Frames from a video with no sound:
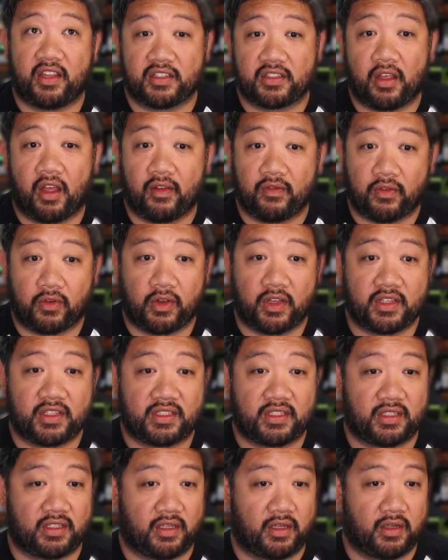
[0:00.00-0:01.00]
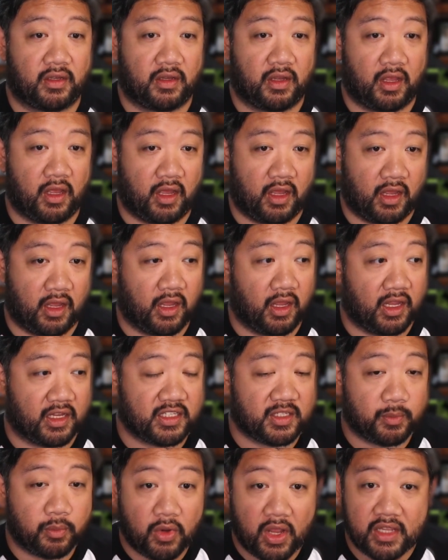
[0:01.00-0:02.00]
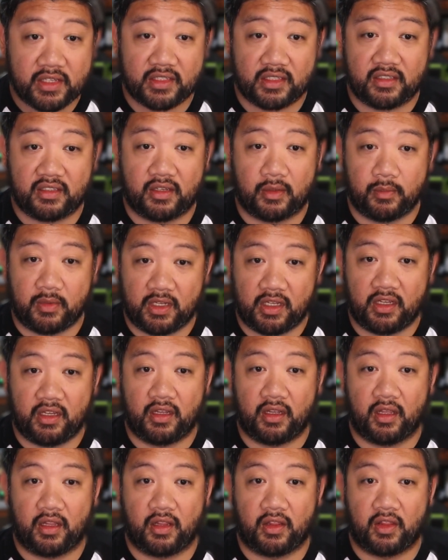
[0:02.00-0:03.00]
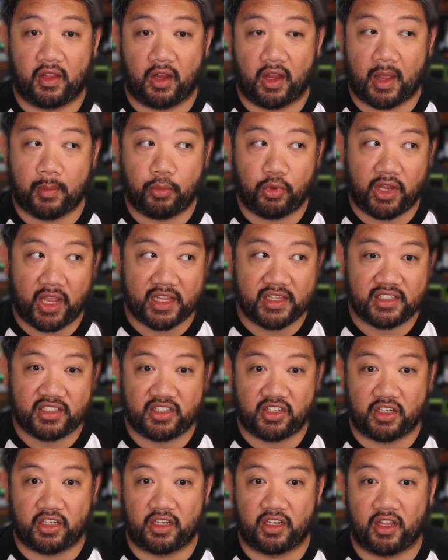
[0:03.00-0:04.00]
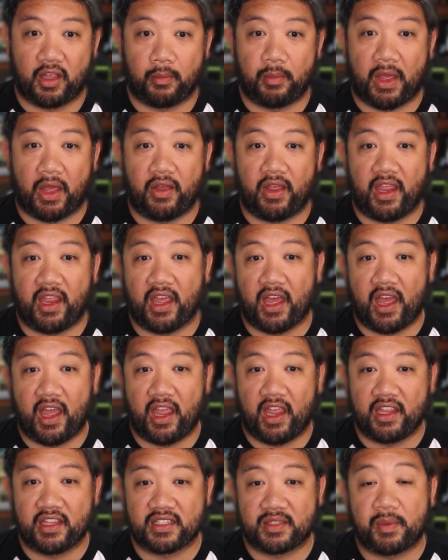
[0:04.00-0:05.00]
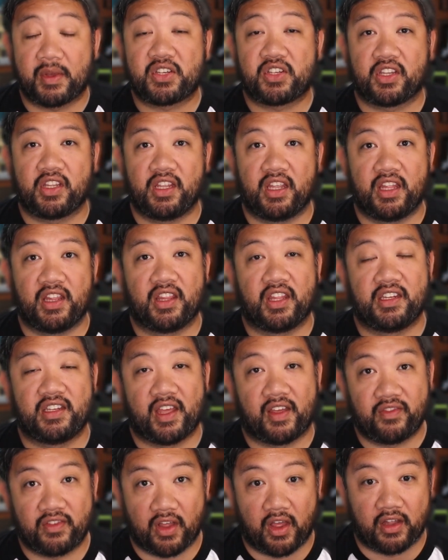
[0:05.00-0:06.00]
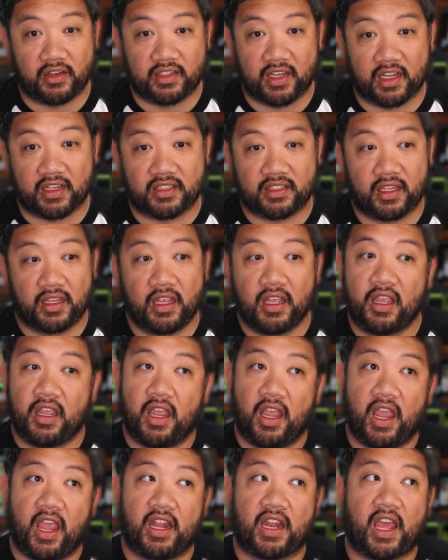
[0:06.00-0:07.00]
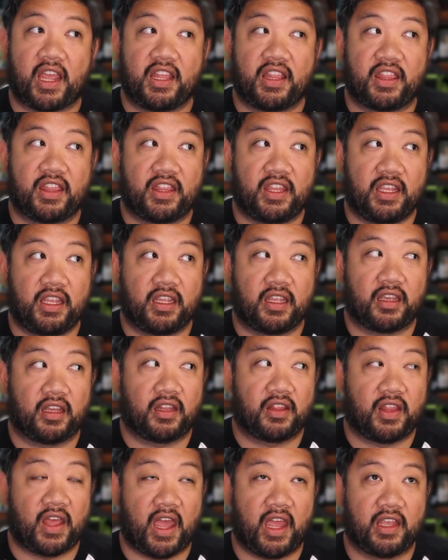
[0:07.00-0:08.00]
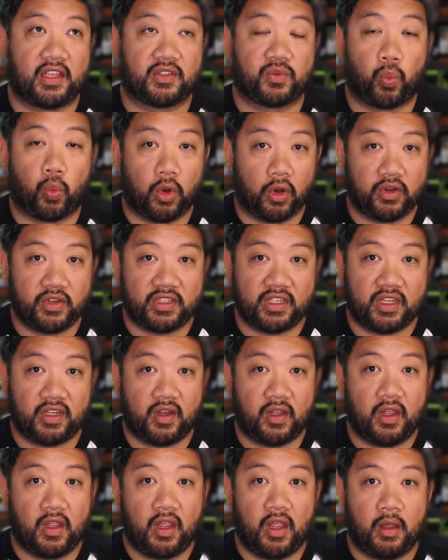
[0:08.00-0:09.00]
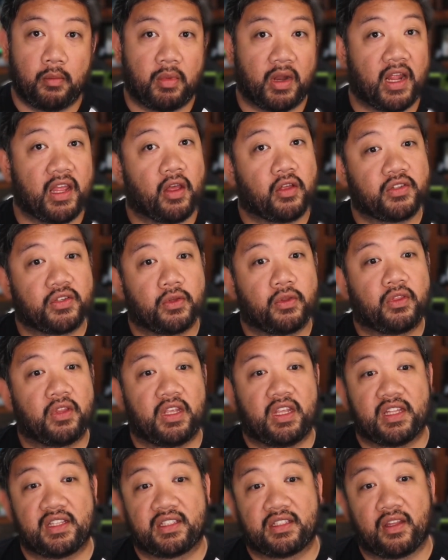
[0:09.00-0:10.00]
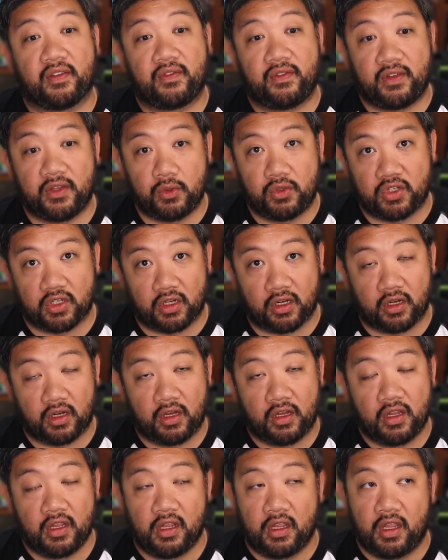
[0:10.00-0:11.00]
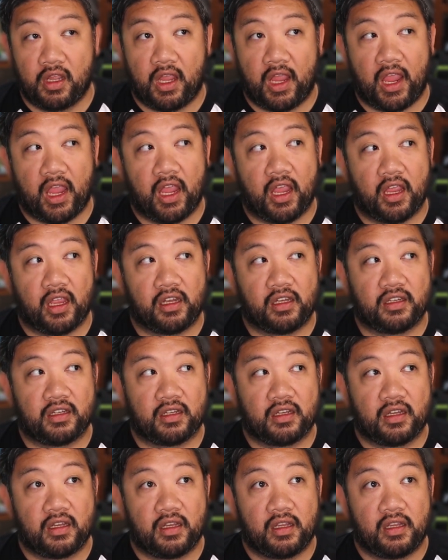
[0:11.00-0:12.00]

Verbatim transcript: this conference uh, expressed to me their apprehension about AI, especially in the dev context, and I think that is warranted. But I also think it's the future, and